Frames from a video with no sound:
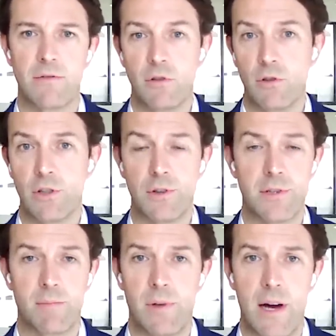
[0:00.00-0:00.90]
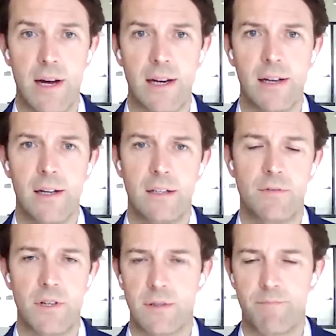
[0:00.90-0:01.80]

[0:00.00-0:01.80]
So if you look at the supply, just